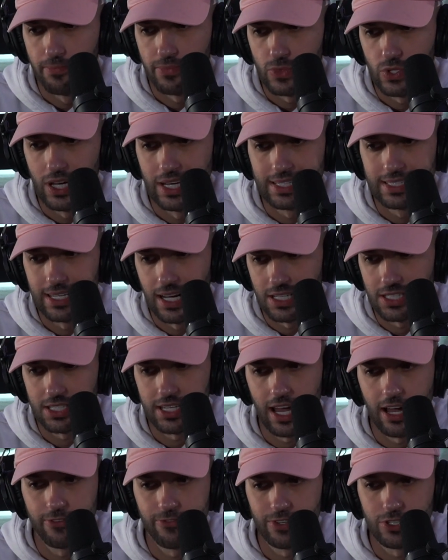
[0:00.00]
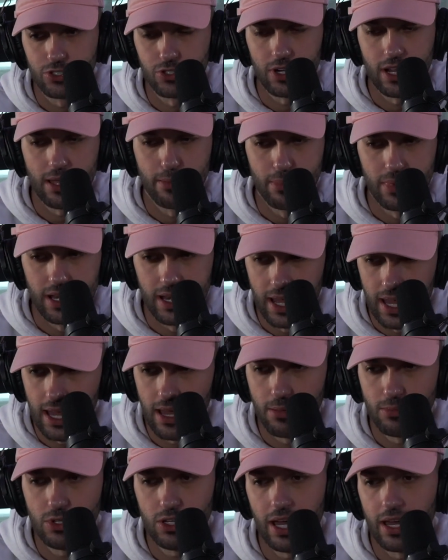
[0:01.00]
You had Touchdown featuring
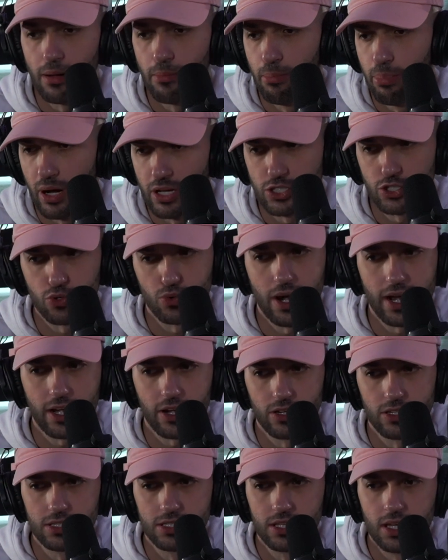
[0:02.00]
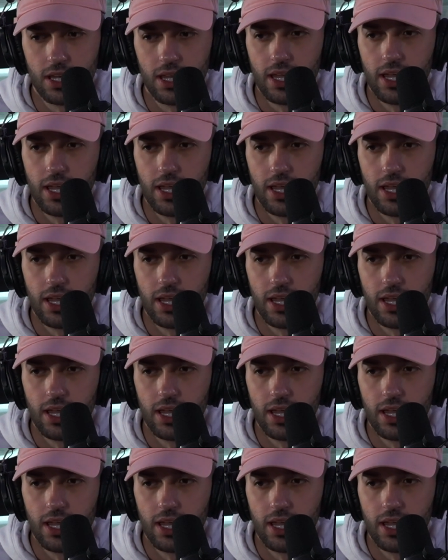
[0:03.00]
Eminem. You had a bunch of records.